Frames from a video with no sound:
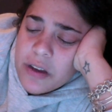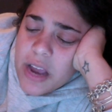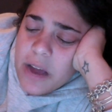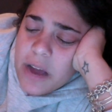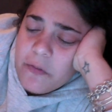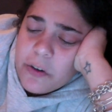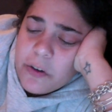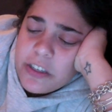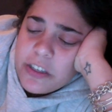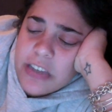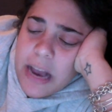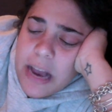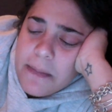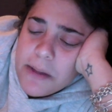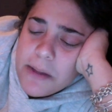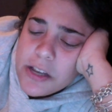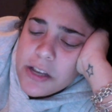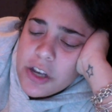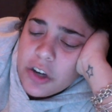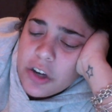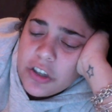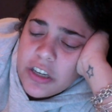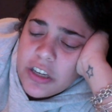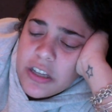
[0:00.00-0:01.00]
Every time I
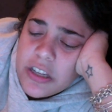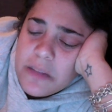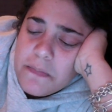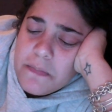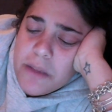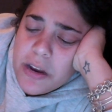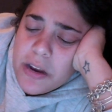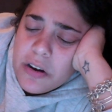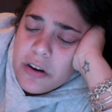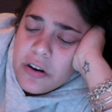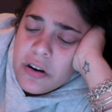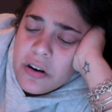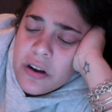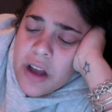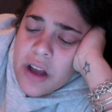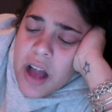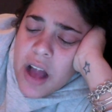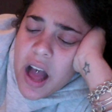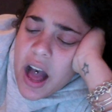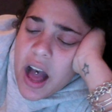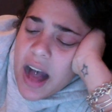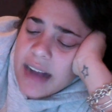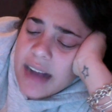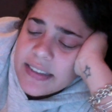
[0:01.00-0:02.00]
looked in the mirror,
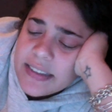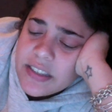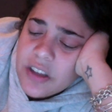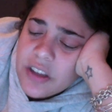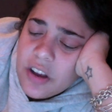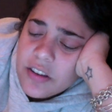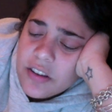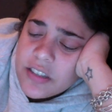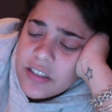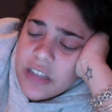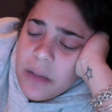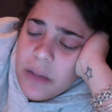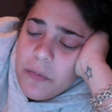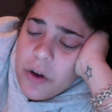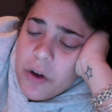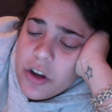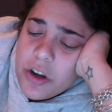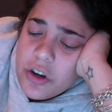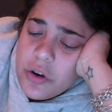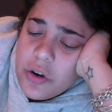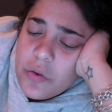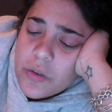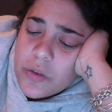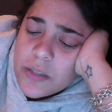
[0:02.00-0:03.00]
I saw someone
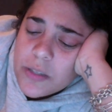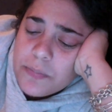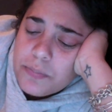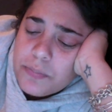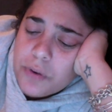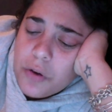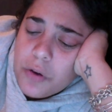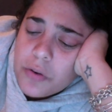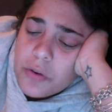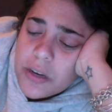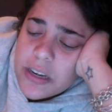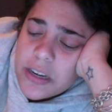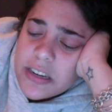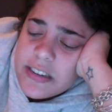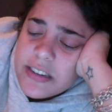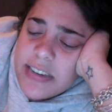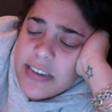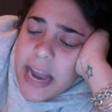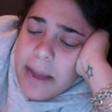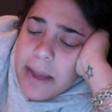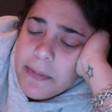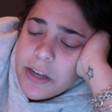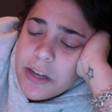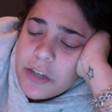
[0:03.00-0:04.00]
who was broken,
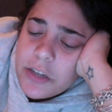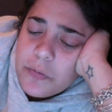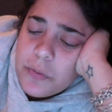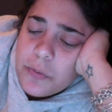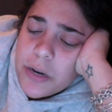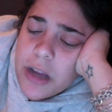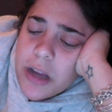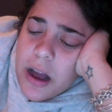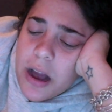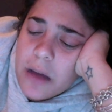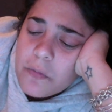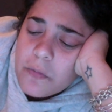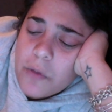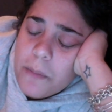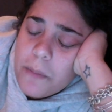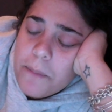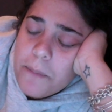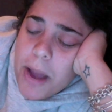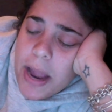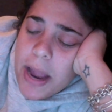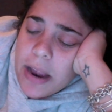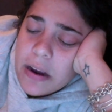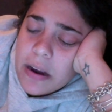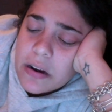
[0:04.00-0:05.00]
damaged beyond
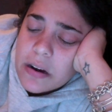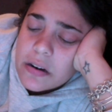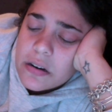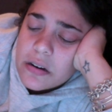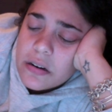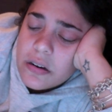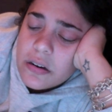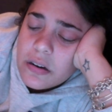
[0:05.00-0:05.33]
repair.